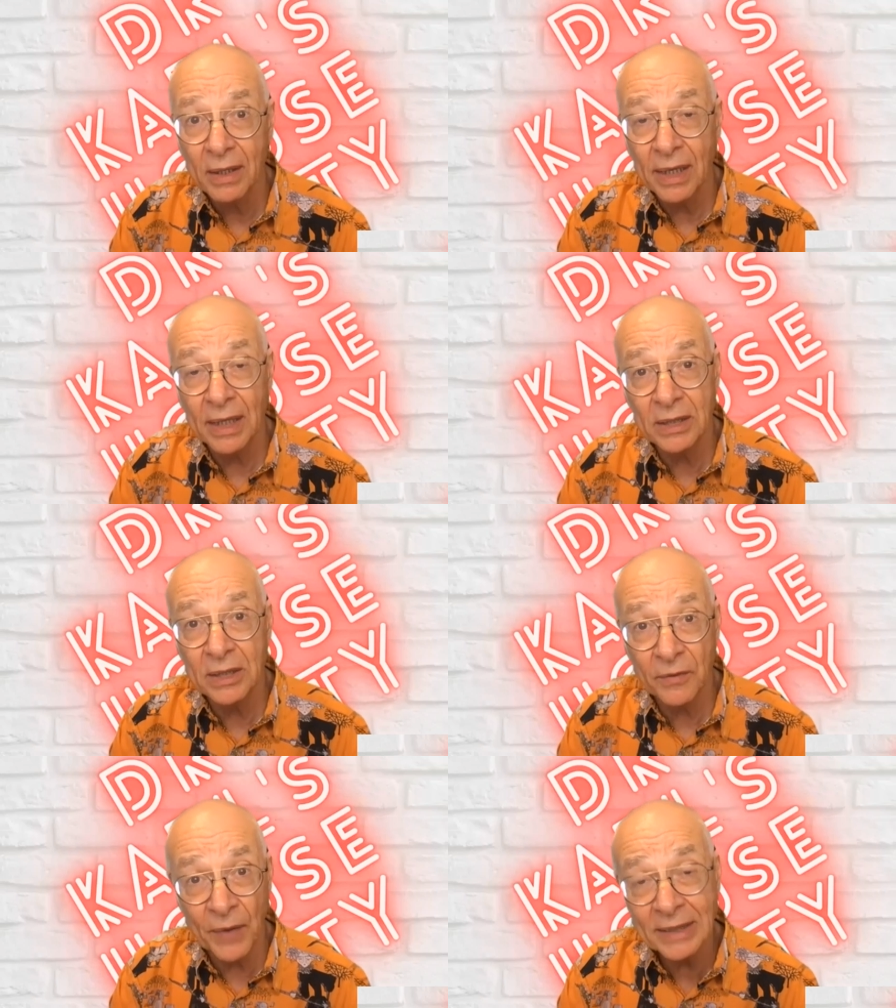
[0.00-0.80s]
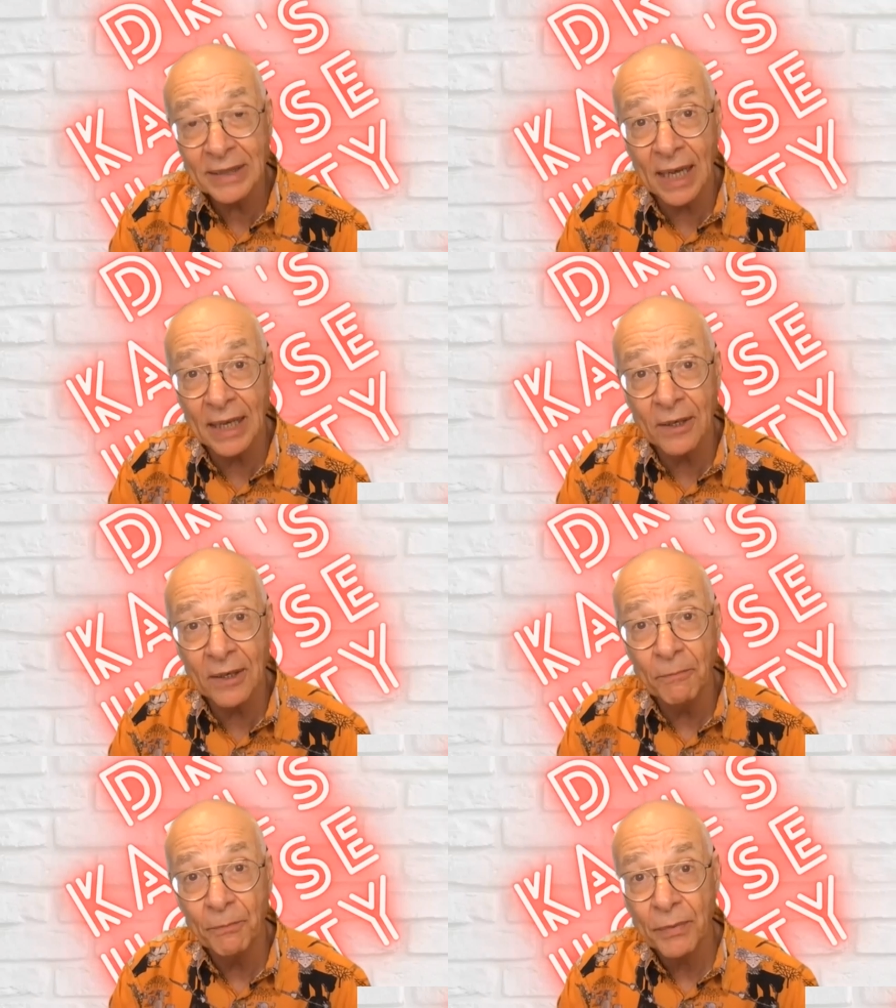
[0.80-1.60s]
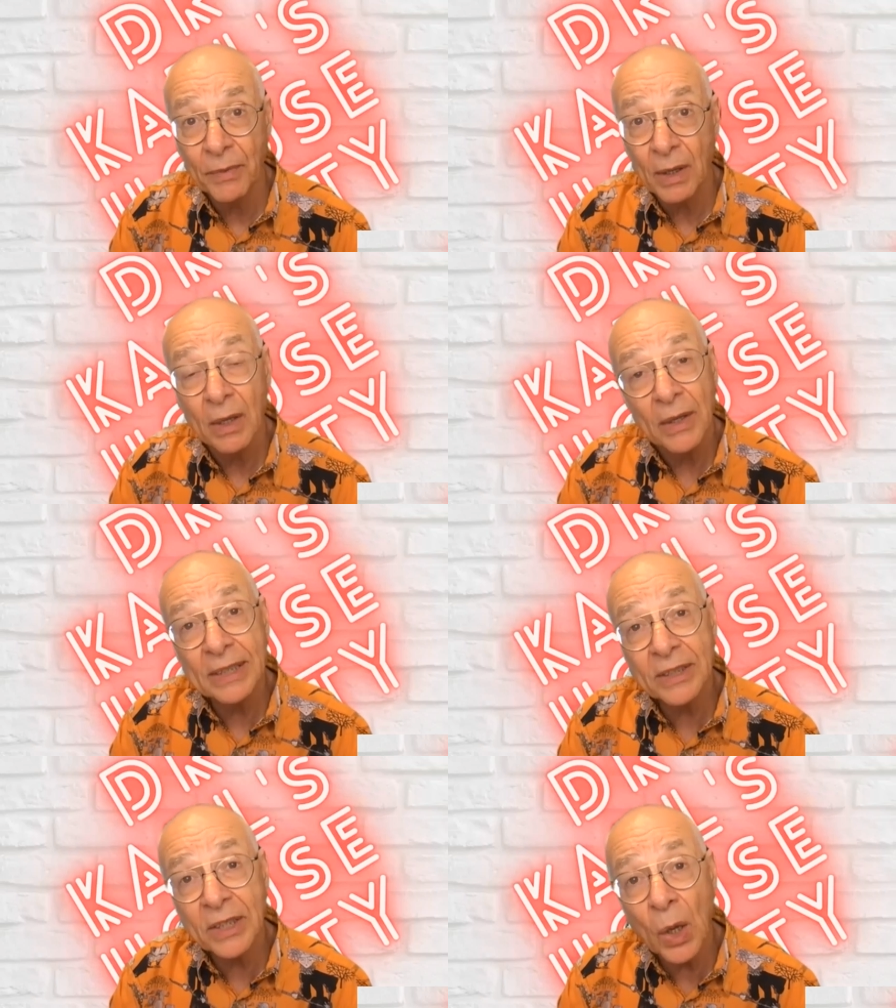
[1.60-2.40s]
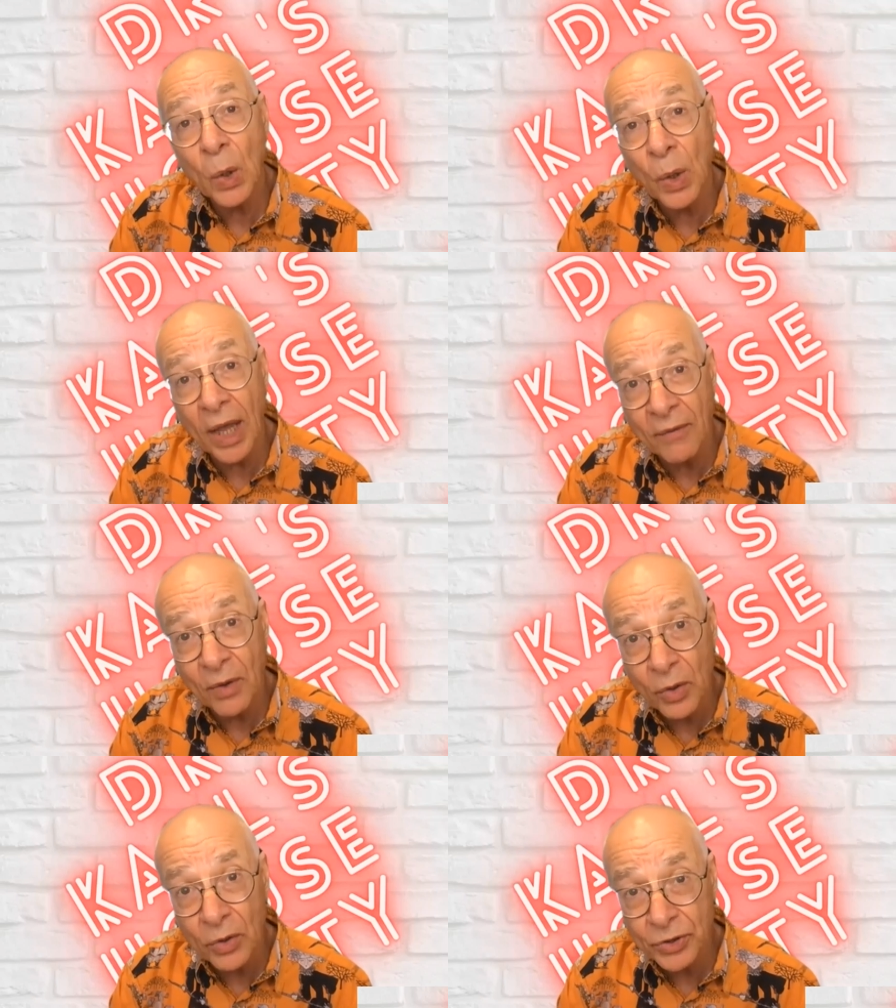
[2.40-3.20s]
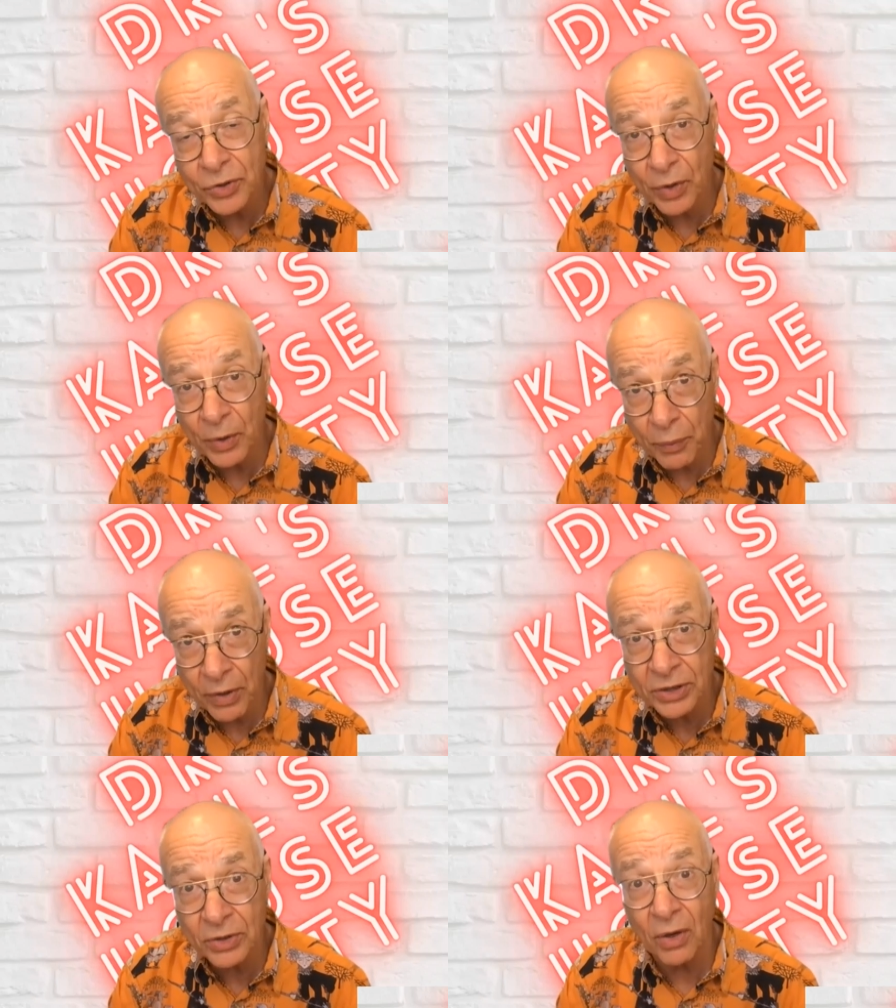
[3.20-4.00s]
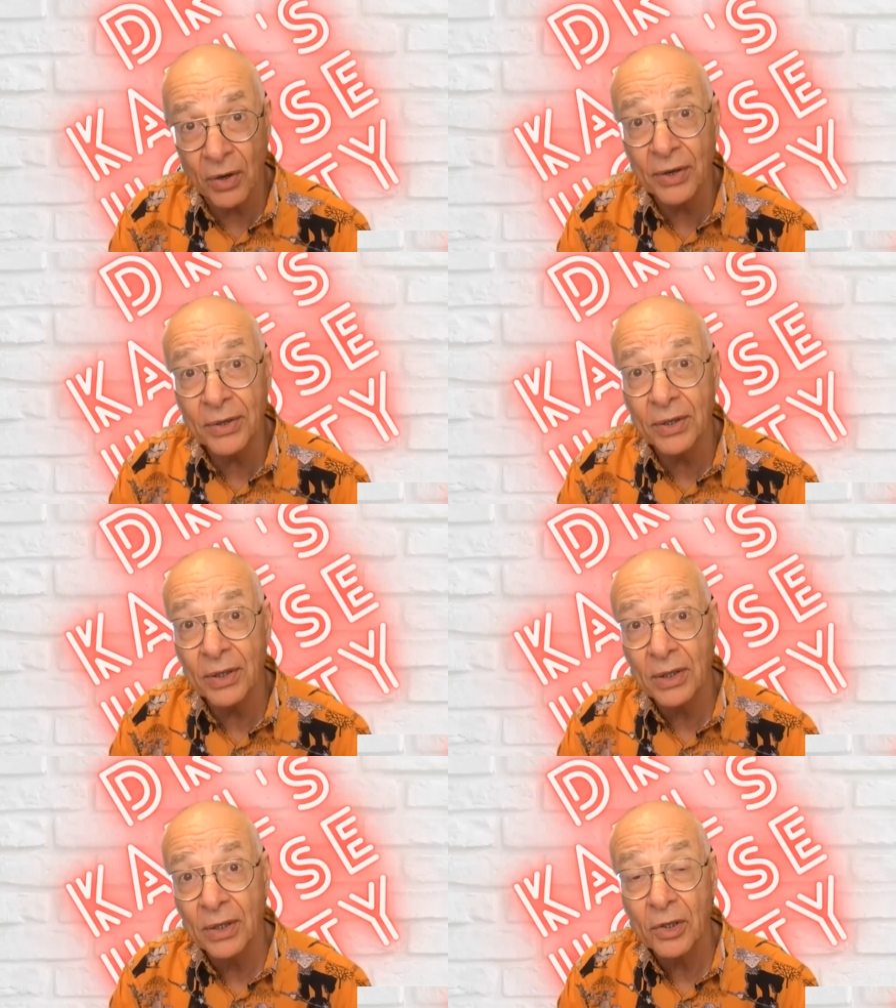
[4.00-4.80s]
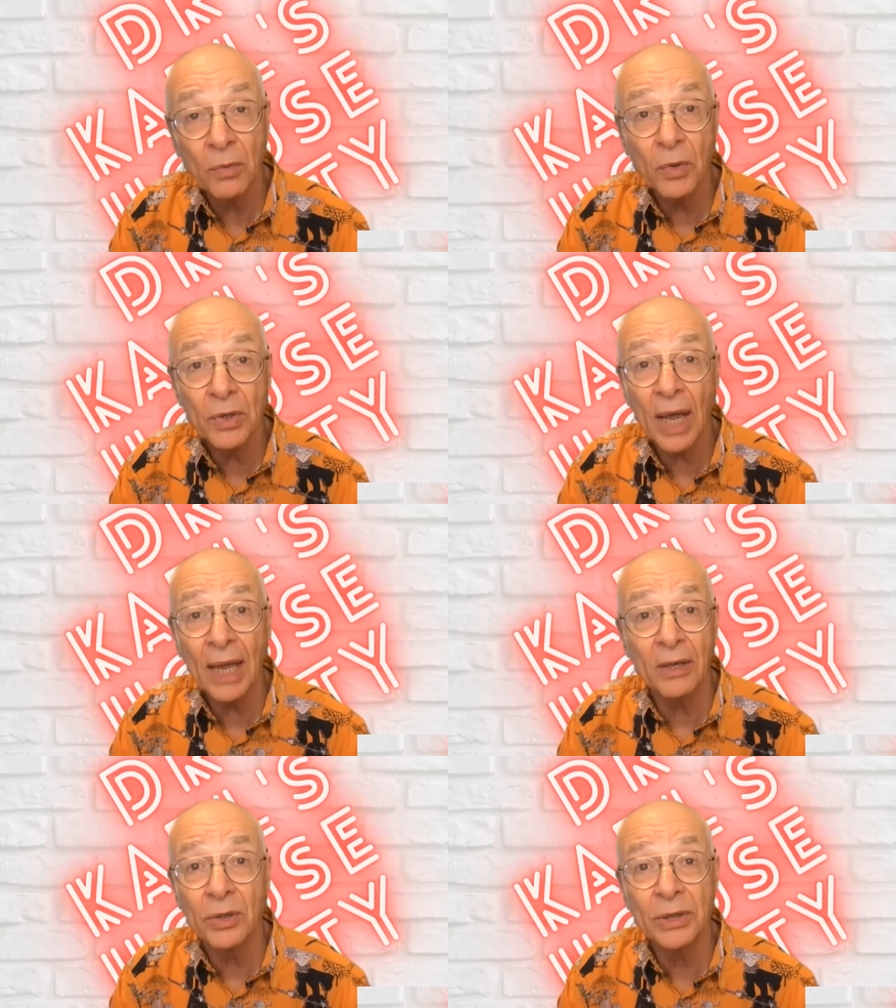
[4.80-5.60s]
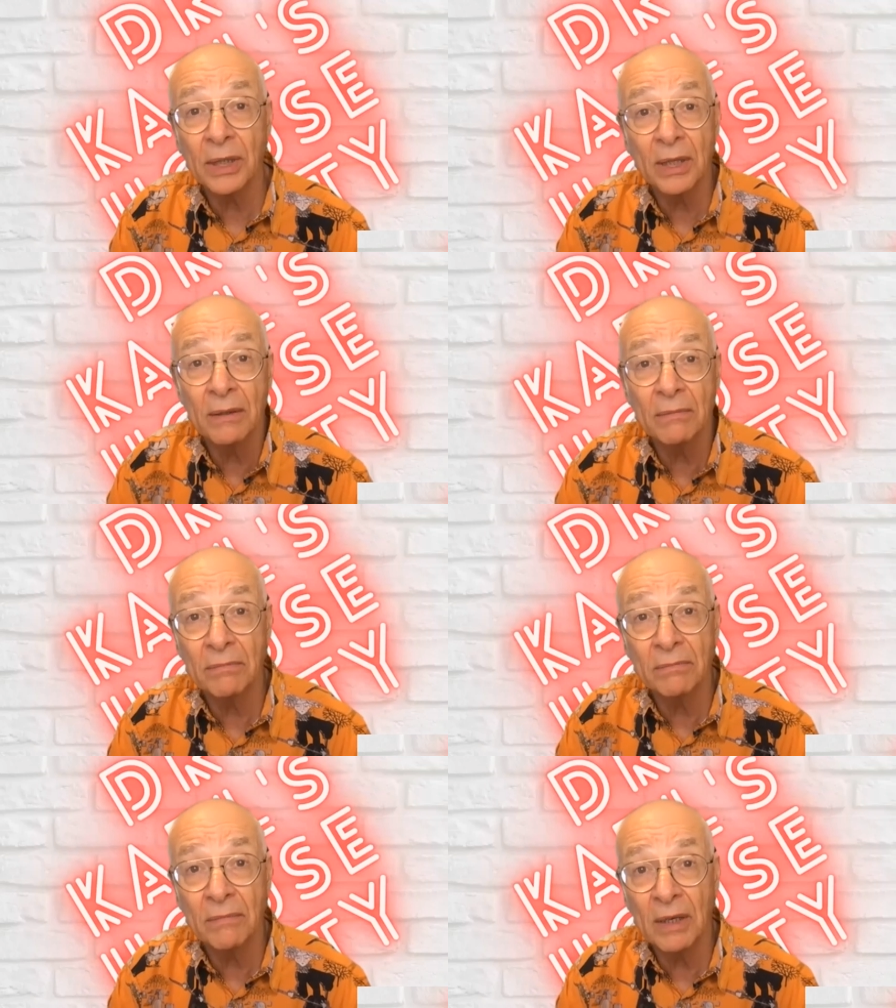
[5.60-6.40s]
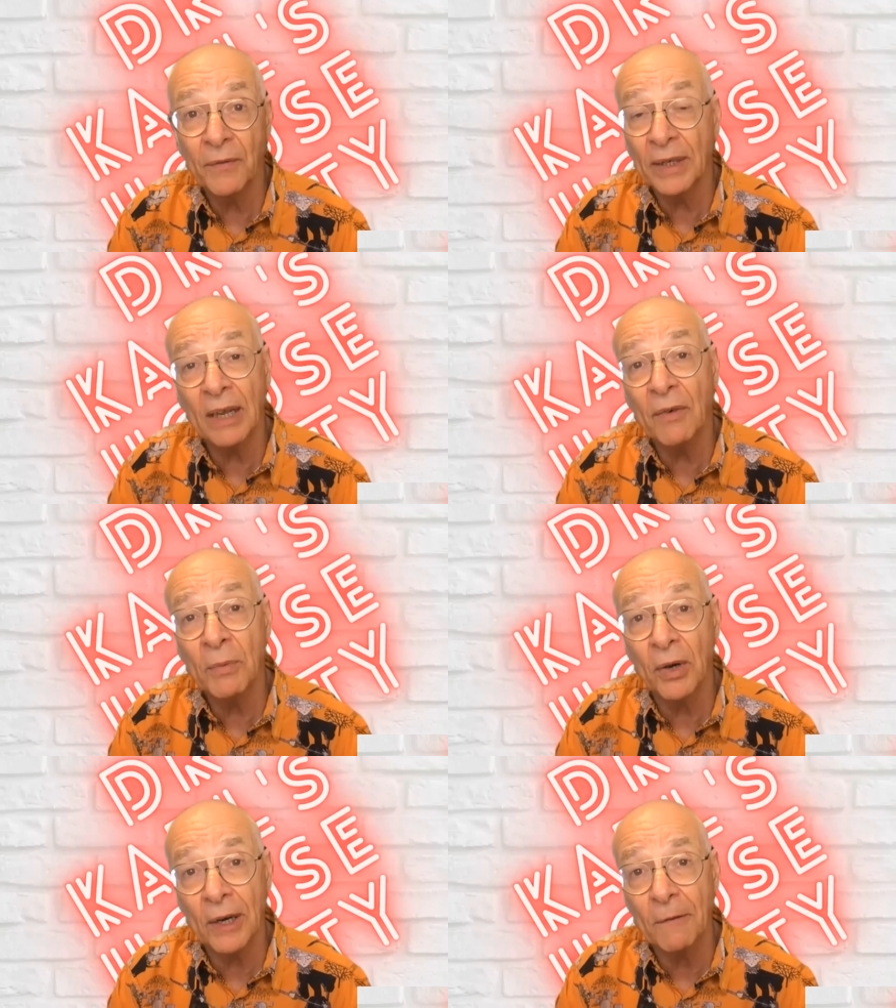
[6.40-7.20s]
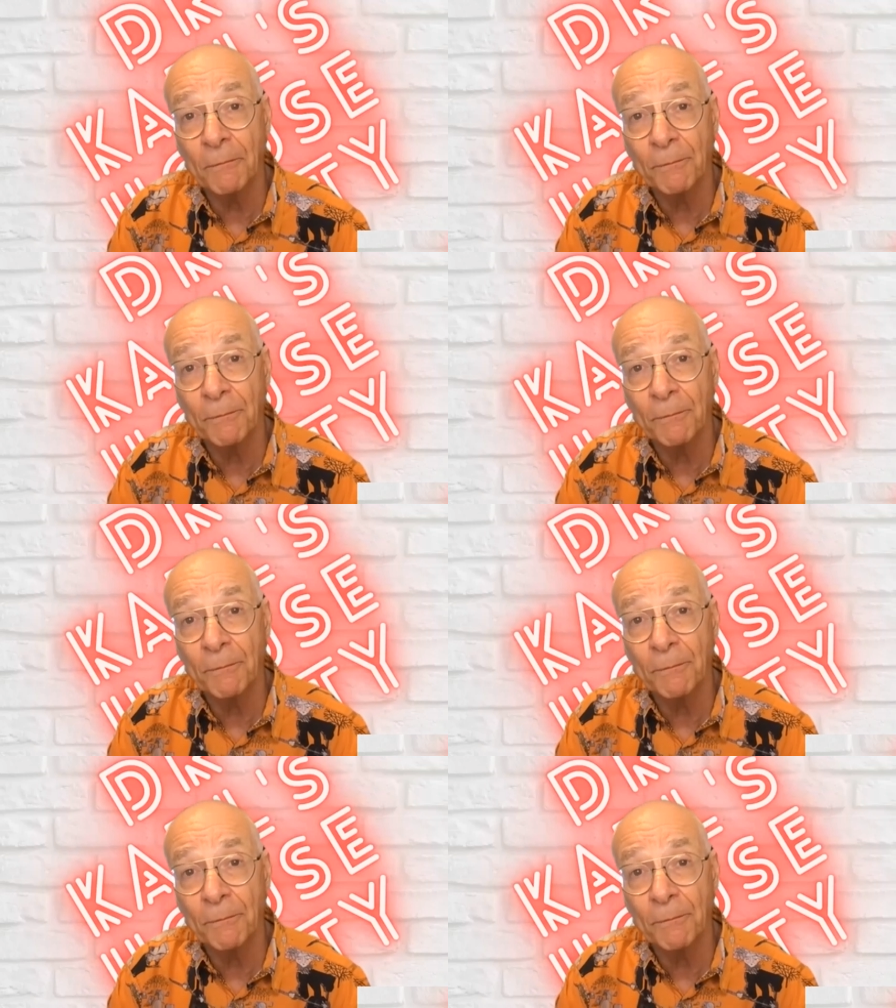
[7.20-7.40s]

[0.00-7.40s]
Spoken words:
is vaccinated, there's no evolutionary pressure on it to mutate because it can infect everybody.